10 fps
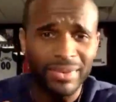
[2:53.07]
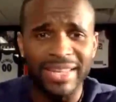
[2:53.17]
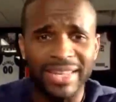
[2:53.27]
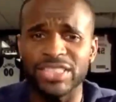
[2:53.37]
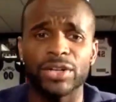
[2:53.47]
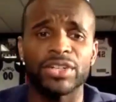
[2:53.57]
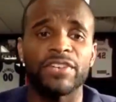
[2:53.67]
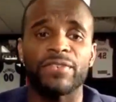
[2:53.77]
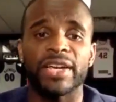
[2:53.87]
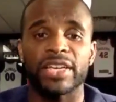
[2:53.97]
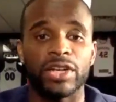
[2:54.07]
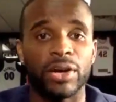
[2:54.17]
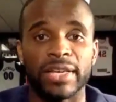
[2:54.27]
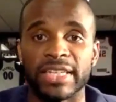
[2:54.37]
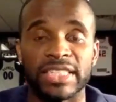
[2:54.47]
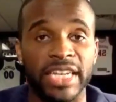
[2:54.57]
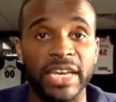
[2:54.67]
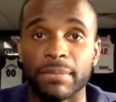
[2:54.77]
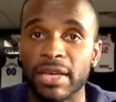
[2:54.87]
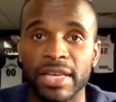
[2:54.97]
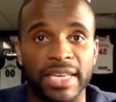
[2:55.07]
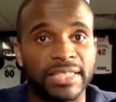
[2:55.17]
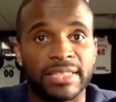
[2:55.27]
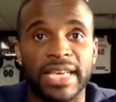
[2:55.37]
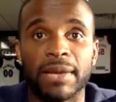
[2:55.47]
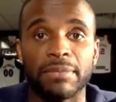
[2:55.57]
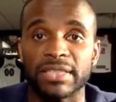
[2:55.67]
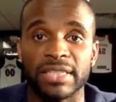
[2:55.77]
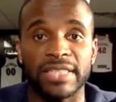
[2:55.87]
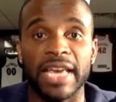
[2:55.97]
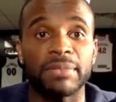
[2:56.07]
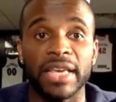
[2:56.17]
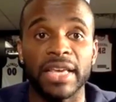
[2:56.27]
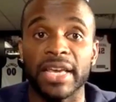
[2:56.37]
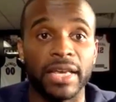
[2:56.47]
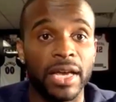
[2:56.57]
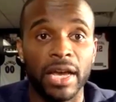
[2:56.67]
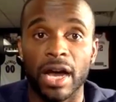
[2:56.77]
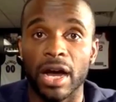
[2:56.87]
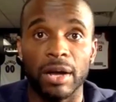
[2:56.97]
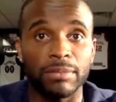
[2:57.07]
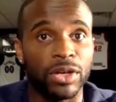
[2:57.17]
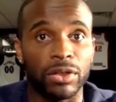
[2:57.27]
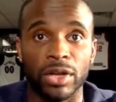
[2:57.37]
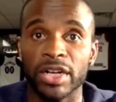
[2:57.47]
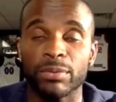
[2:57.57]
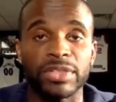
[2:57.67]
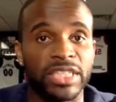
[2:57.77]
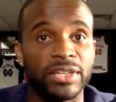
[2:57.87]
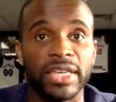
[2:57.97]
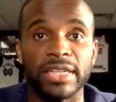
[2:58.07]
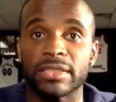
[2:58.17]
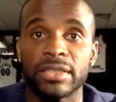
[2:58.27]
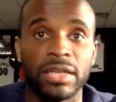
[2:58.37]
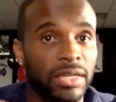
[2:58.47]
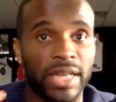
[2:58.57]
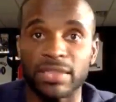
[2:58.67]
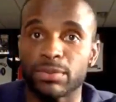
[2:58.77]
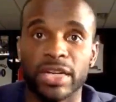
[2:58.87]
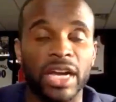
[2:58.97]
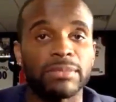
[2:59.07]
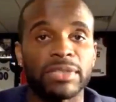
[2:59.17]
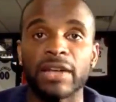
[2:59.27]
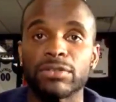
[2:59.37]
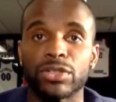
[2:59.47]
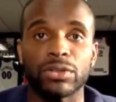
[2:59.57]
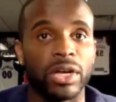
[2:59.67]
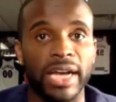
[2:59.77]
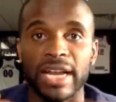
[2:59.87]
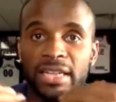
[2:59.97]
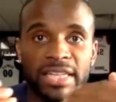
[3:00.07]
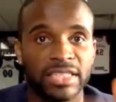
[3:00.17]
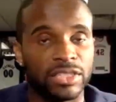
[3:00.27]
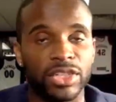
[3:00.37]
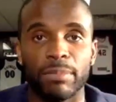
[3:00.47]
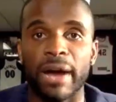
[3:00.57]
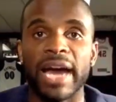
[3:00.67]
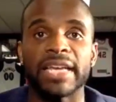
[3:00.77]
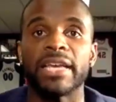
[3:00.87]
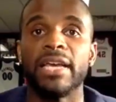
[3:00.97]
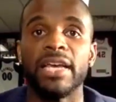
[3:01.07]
And that's no different, in the gym. It's the same thing. Learning resilience, that's what it comes down to. Learning how to listen to your body,